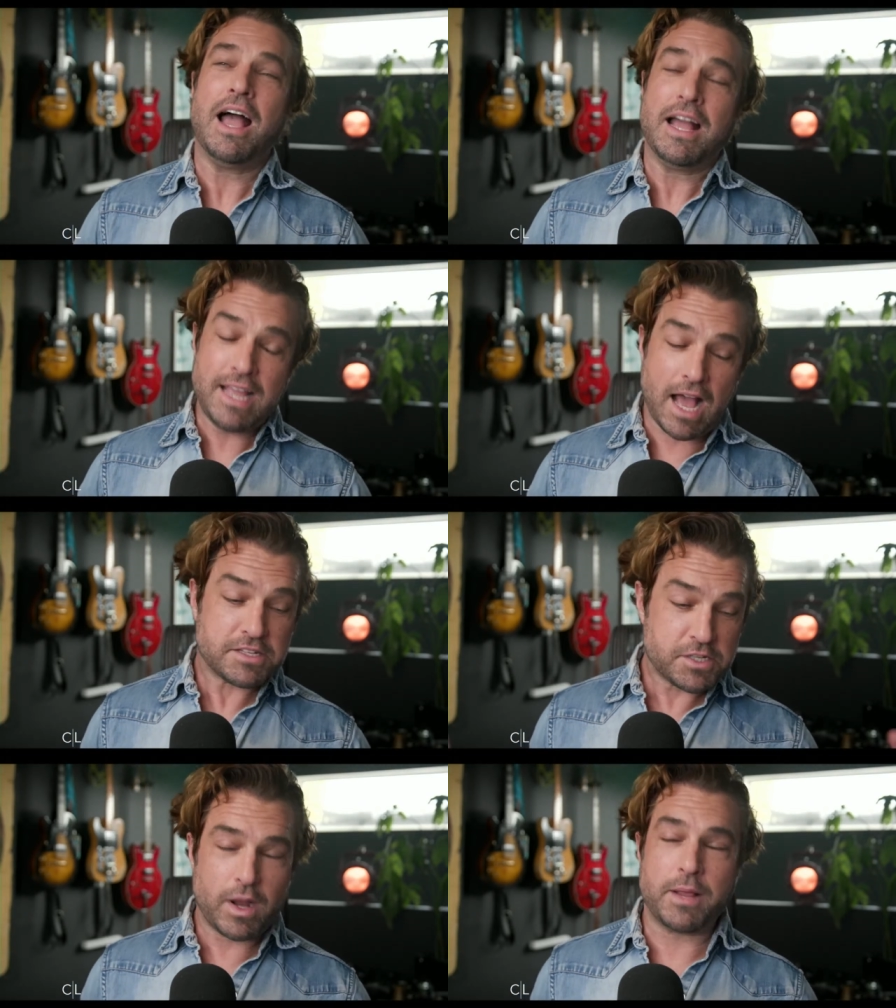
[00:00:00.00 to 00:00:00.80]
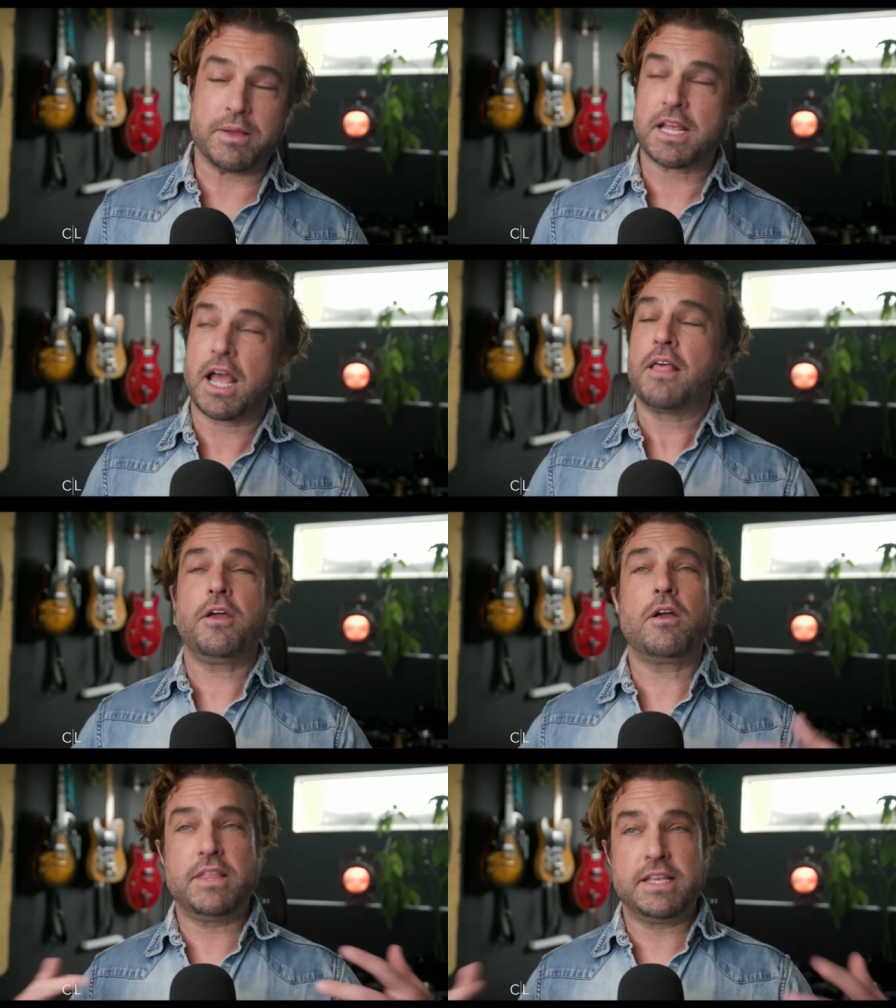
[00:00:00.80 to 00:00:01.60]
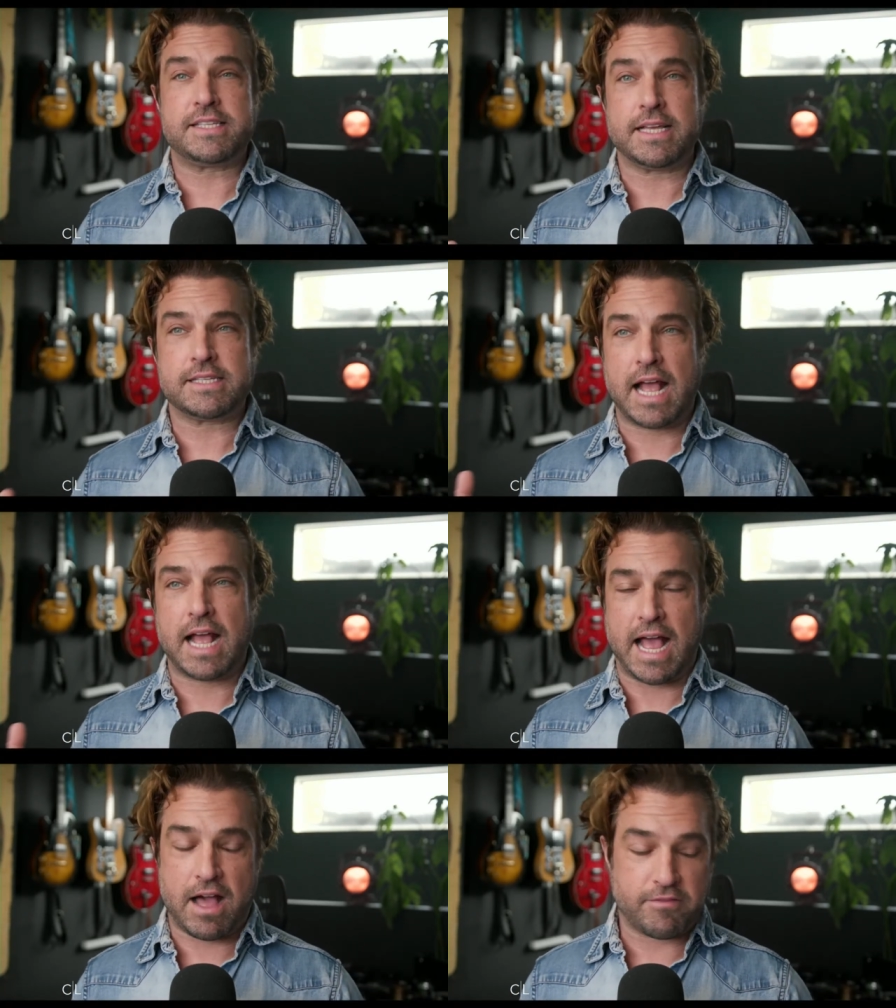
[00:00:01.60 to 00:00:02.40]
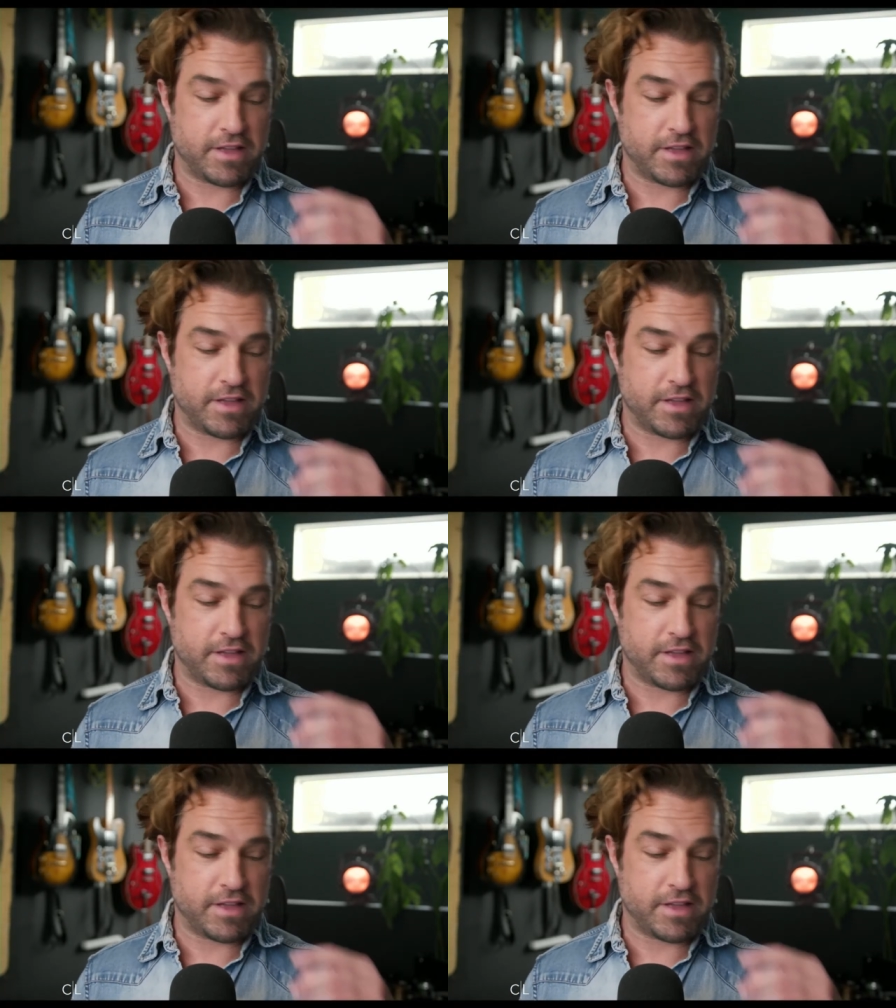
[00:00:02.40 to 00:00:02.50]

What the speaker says: Yeah, so anyways, there are these things that I have.